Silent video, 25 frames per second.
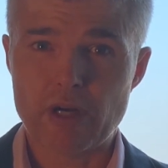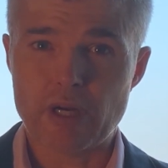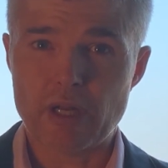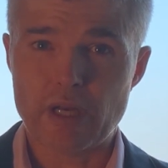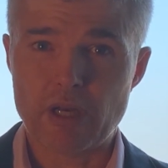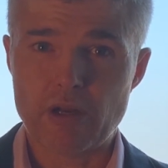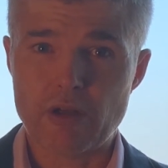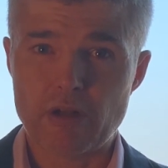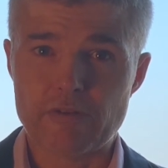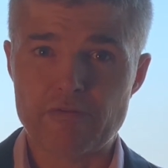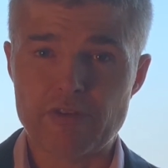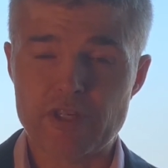a
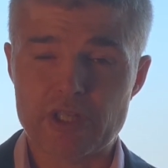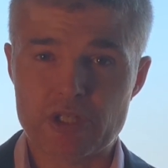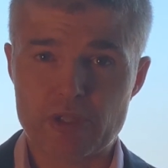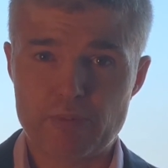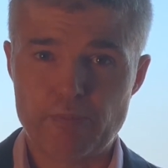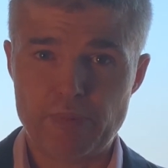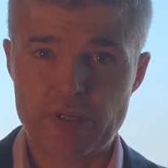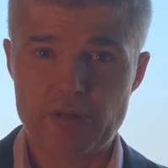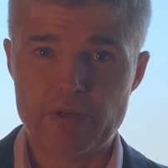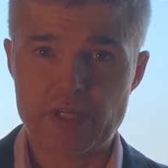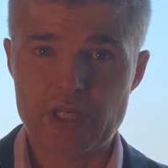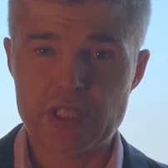lot of
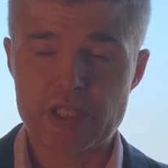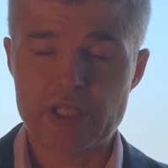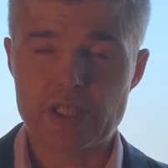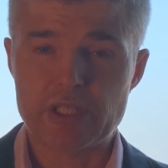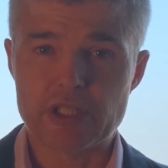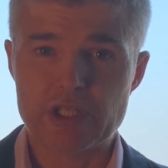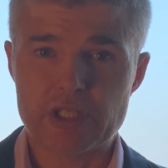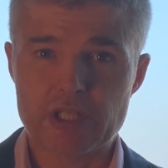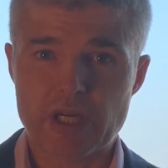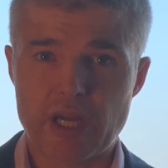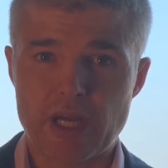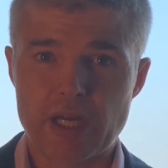experience in
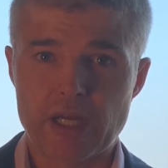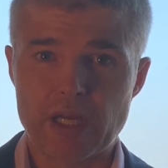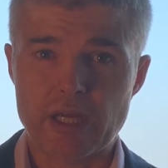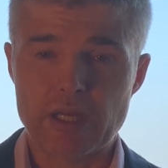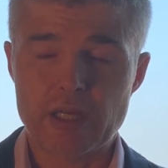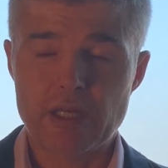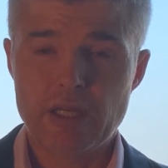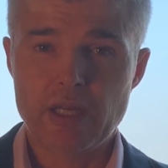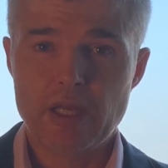China.